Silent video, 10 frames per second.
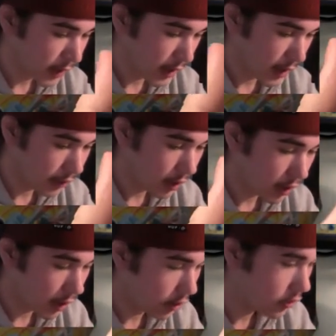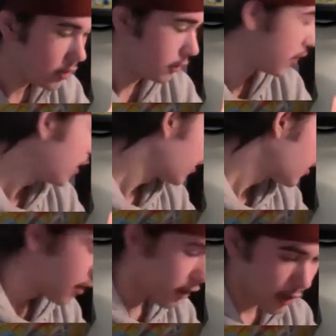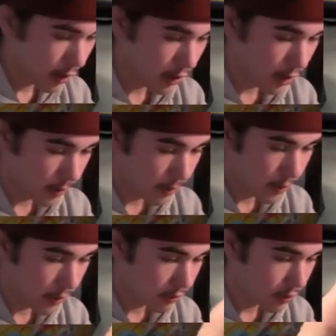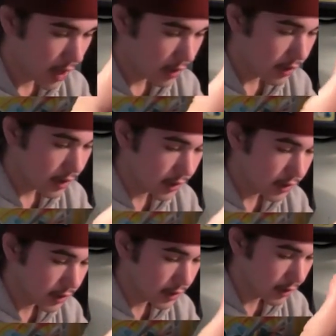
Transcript: And our um, rare is